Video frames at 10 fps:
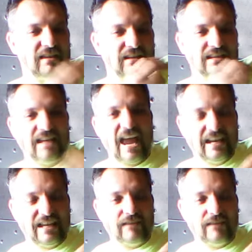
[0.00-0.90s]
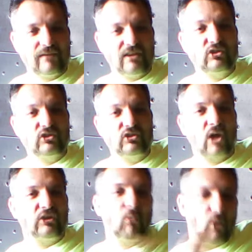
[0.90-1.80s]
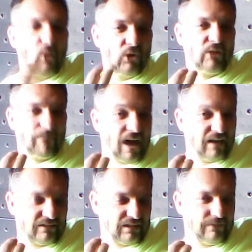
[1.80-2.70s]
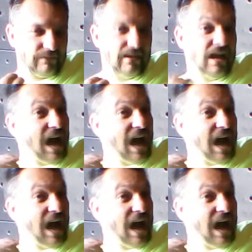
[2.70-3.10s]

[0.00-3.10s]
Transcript: negative is drawn toward the positive.